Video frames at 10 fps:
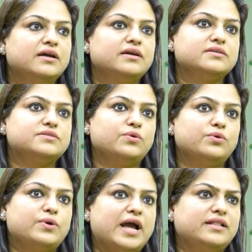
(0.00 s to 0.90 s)

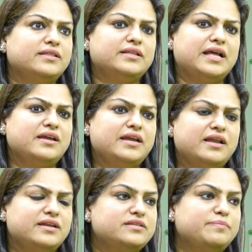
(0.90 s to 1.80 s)
So, and then again,
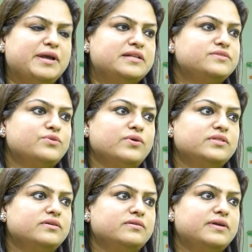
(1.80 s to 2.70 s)
it depends on
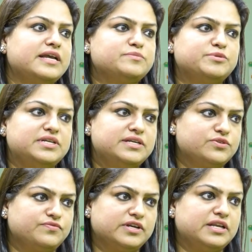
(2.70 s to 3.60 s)
the expertise
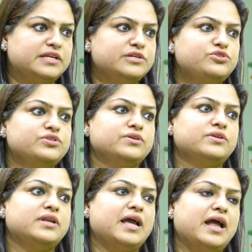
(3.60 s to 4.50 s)
of the
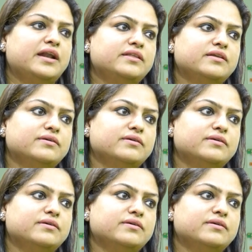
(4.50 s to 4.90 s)
clinician and